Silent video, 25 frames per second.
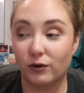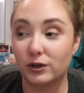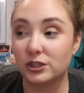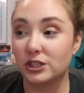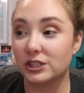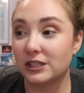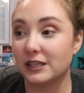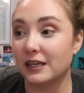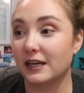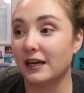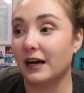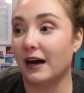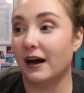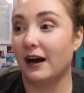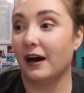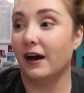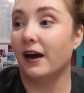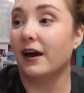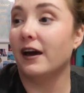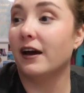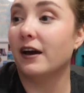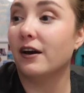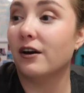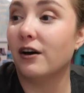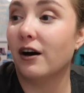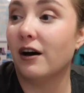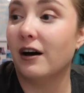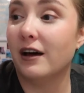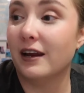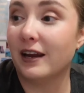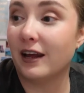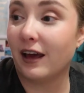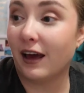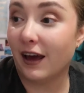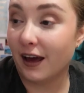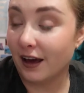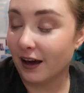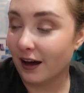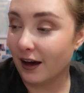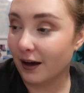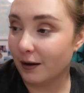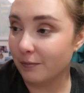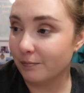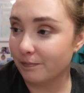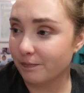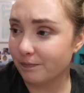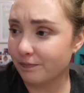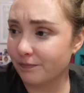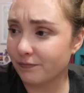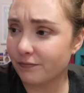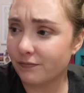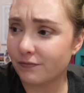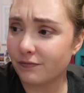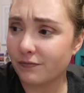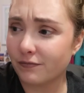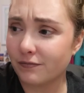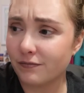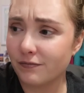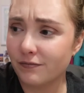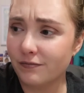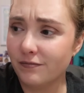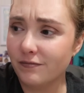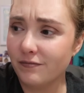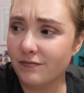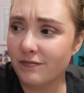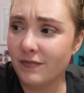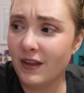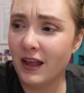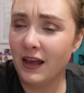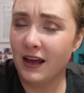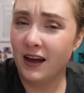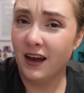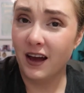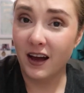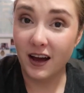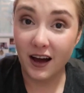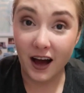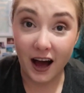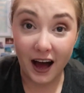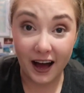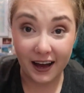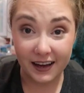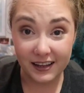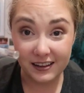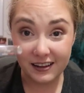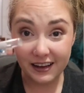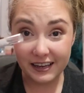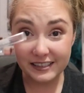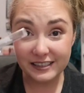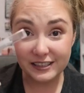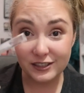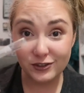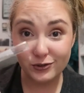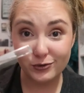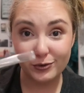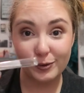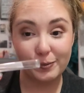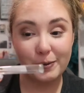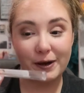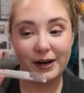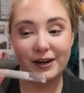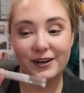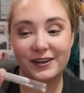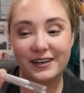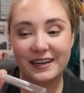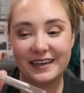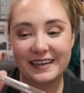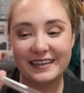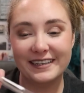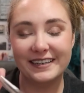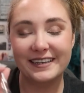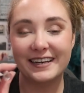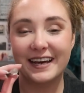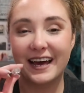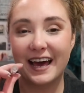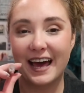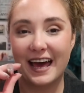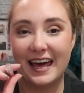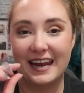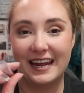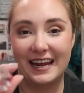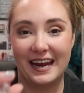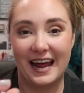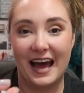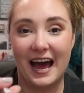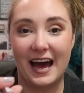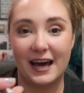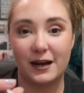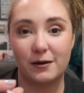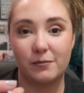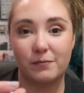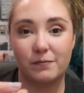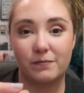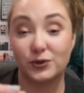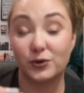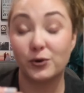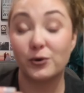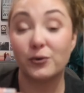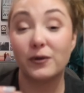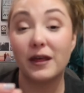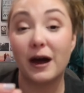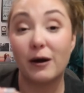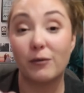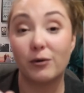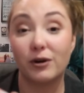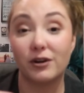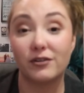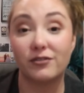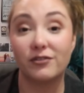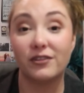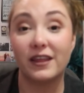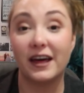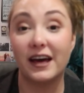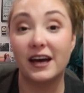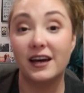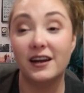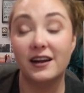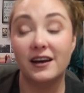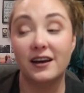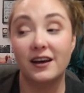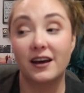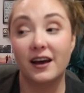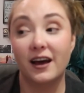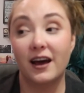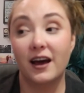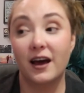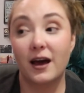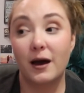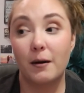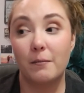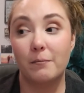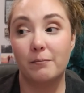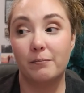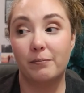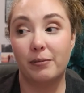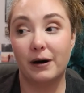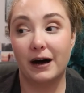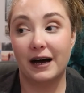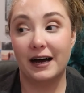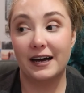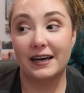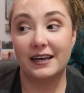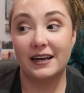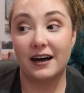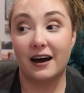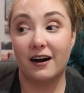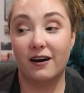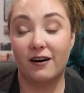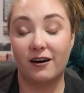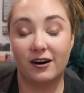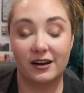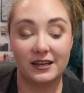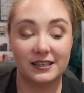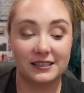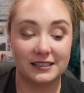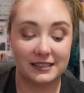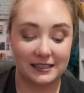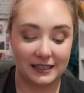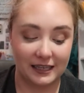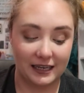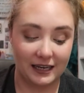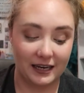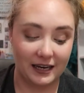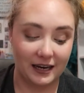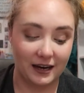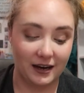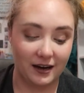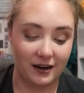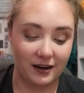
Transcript: fortunately I got a um, eyeglasses repair kit, and it had a screw that worked for that. But honestly,